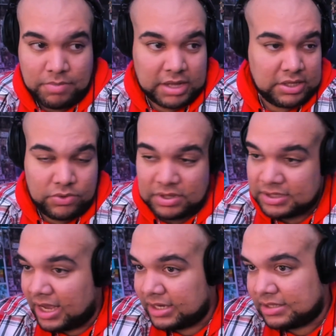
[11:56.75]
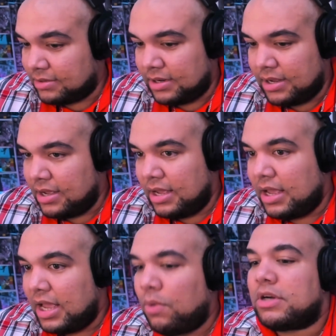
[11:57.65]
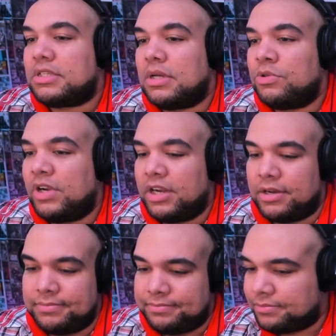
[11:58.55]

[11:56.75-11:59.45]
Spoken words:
about to do the sex. And it worked. It was really good.